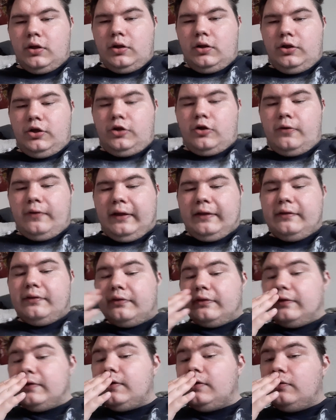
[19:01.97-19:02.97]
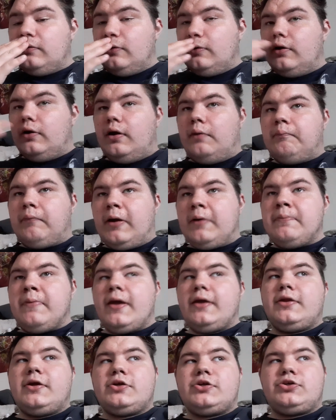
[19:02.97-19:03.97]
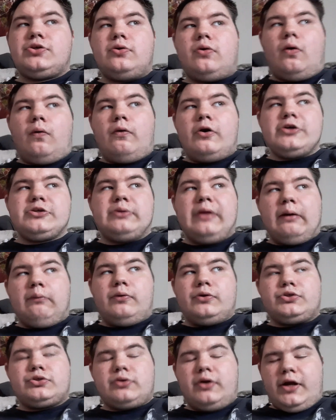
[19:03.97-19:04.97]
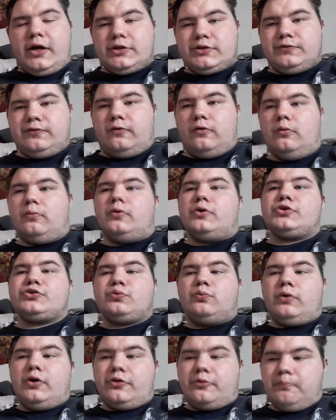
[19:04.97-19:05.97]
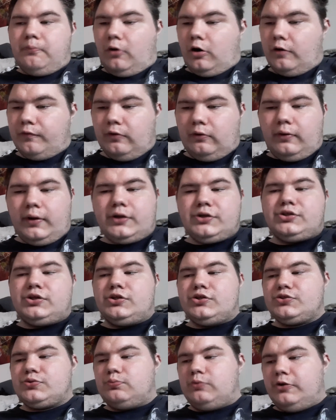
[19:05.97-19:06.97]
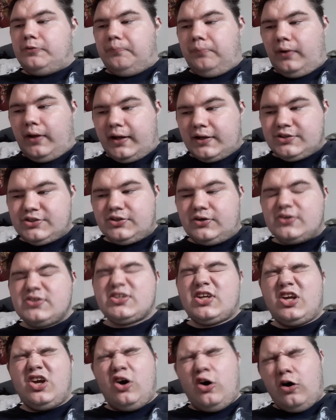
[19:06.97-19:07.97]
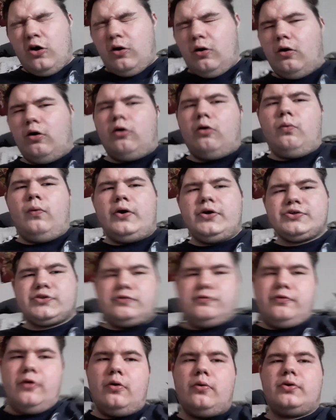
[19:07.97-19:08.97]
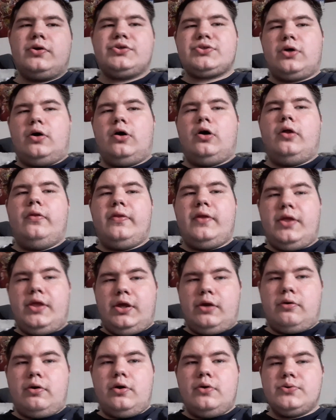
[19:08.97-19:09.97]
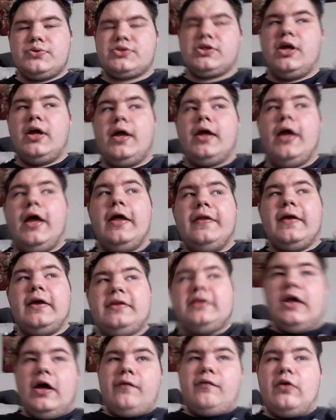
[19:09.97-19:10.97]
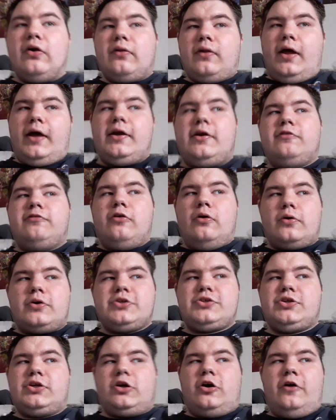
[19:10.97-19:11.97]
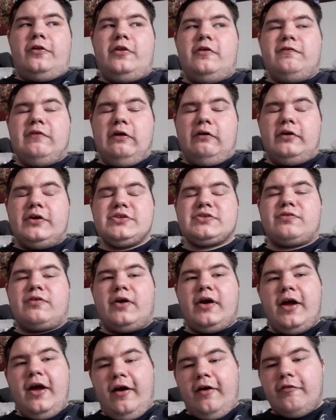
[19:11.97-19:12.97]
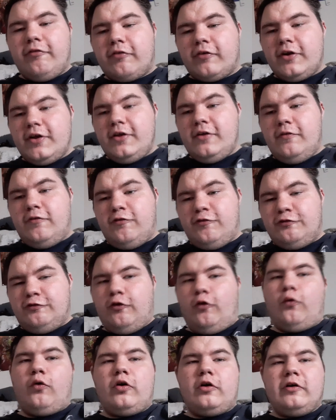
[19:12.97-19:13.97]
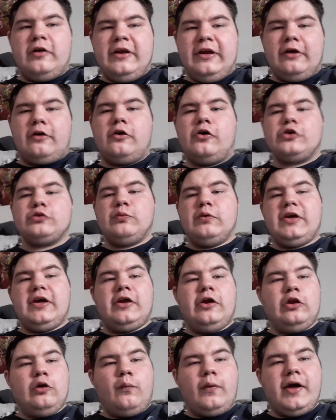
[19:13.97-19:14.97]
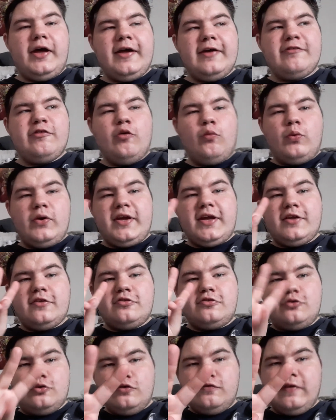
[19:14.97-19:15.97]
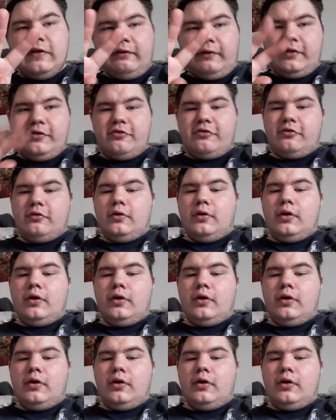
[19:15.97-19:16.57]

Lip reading: that. My main issue always that with Transformers, with Marvel Legends, with Black Series, they always focus on the heroes. They never like focusing on the villains. For every 4 heroes we get in the wave, we get 2 villains.